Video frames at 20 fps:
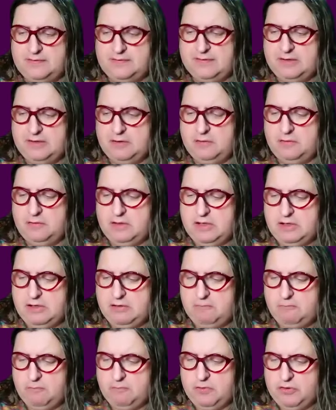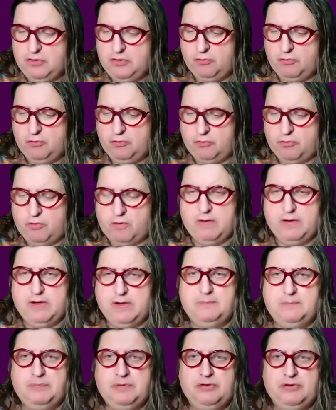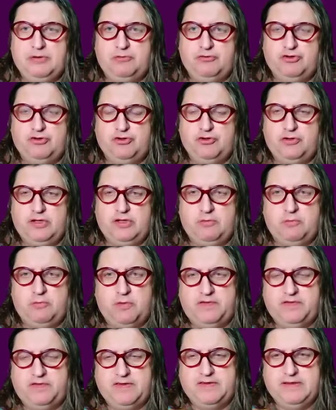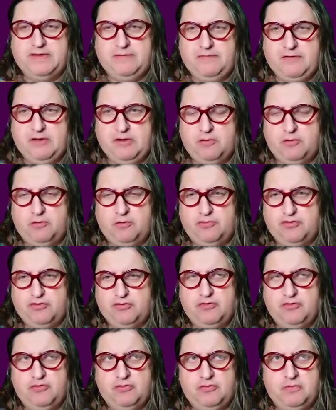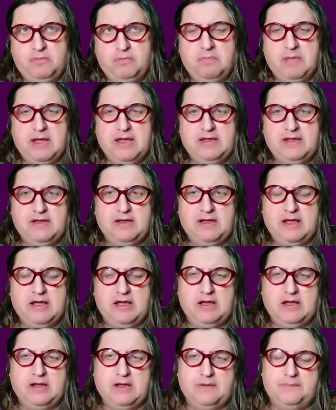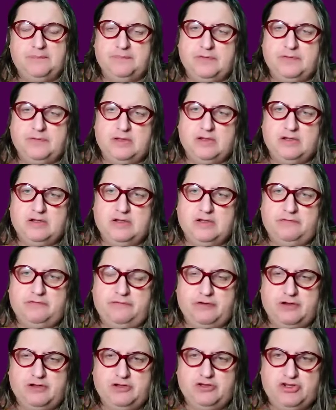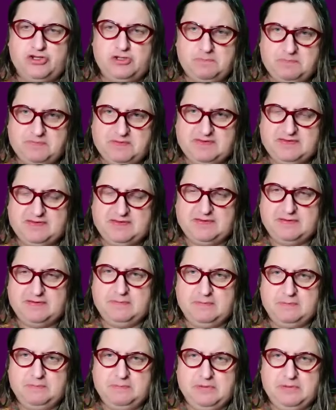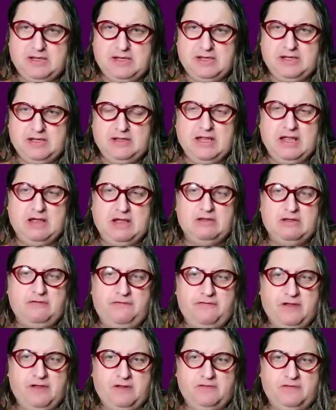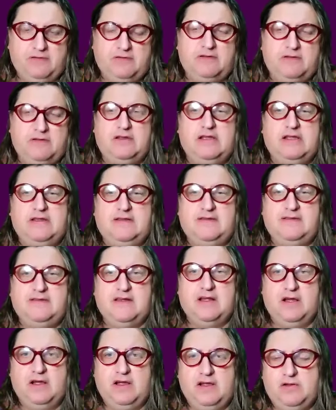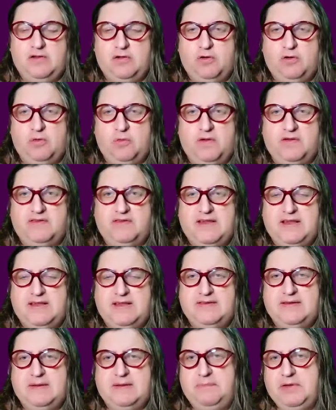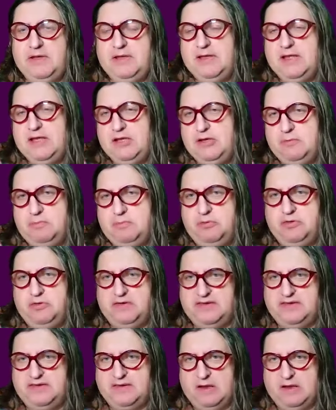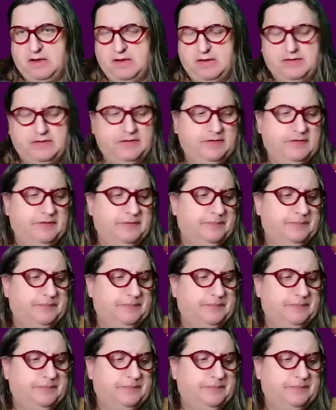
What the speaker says: So with your growing up and your journey, was it difficult to make friendships, being how you felt inside, or was that something that you put aside?